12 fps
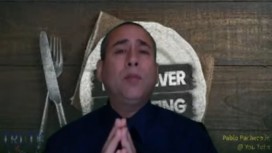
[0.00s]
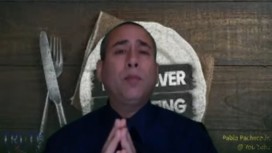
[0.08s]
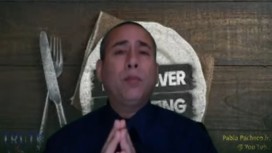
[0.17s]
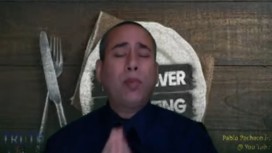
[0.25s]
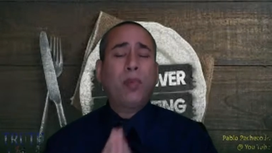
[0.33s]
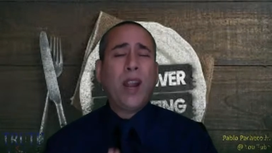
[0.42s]

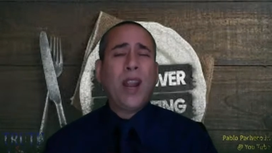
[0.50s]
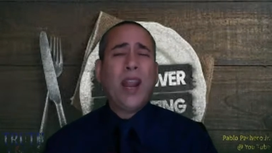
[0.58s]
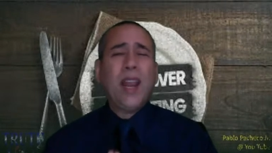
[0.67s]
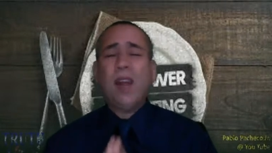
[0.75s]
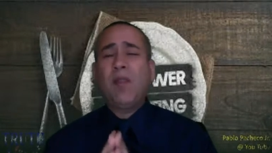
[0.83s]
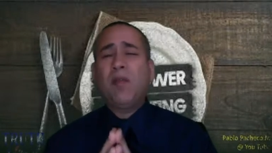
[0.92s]

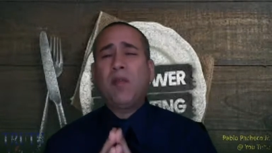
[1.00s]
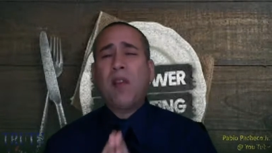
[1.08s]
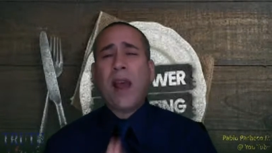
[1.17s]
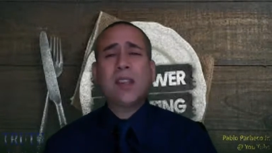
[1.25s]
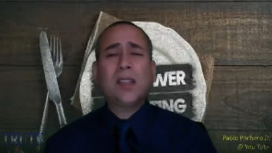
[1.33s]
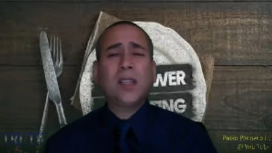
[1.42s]
praying and
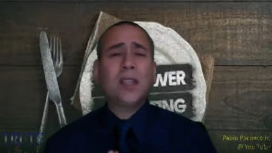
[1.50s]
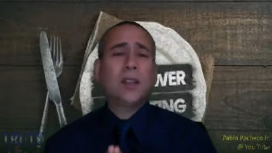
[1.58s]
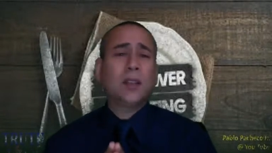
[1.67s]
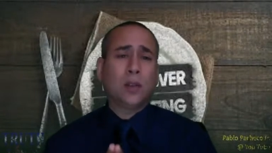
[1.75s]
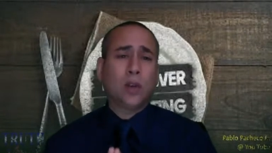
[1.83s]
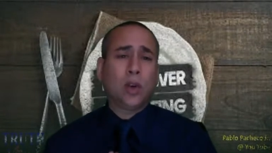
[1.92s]
fasting to
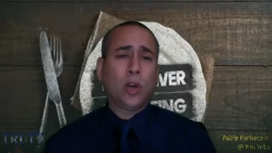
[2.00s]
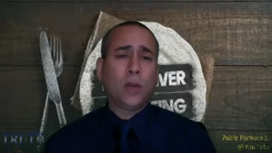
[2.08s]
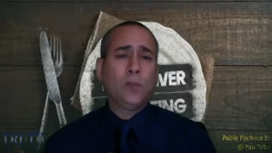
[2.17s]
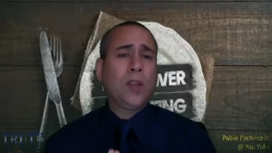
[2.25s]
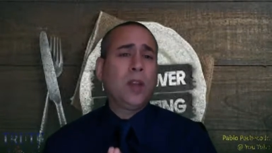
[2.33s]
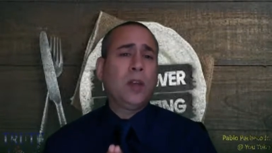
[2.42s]
the Lord
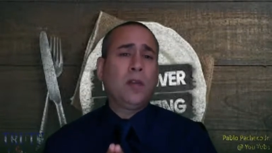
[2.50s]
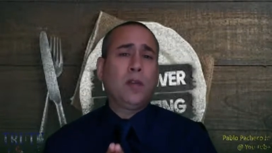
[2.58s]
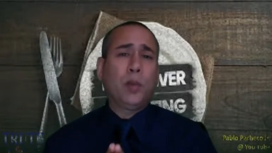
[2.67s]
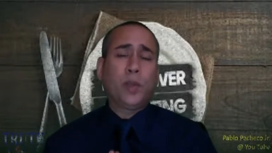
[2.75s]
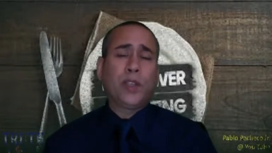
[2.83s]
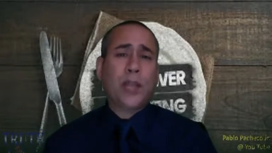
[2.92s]
for
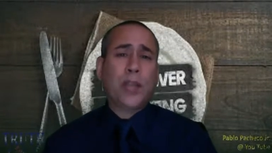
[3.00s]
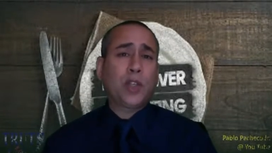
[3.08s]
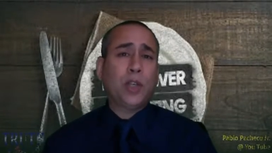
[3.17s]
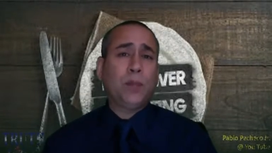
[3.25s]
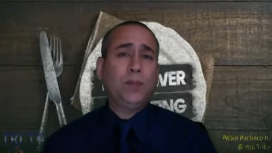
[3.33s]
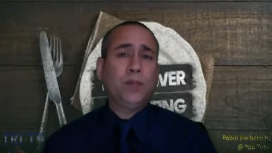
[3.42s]

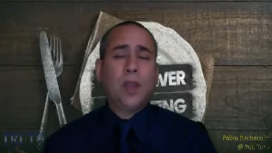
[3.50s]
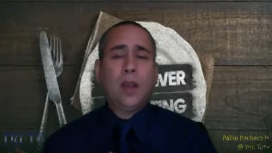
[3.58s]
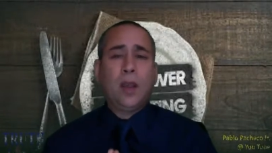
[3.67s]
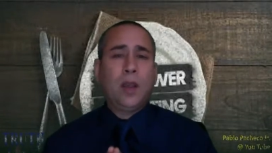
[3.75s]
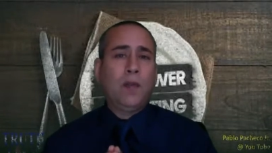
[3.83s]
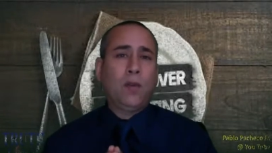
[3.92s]
protection
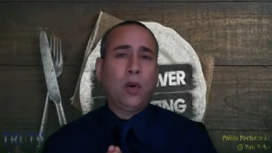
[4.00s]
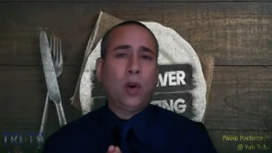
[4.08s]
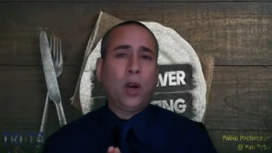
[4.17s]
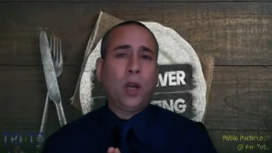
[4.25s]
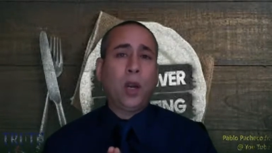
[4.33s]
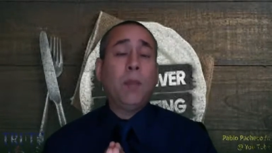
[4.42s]
and
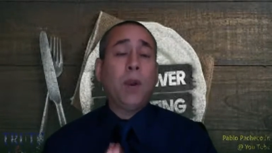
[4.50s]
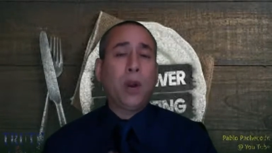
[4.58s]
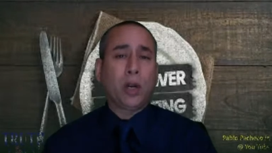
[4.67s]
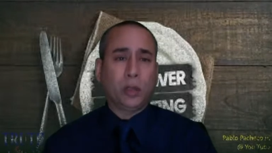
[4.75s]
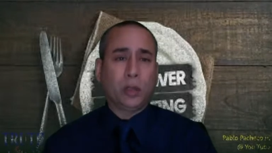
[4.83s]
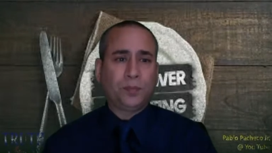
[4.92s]
for a miracle.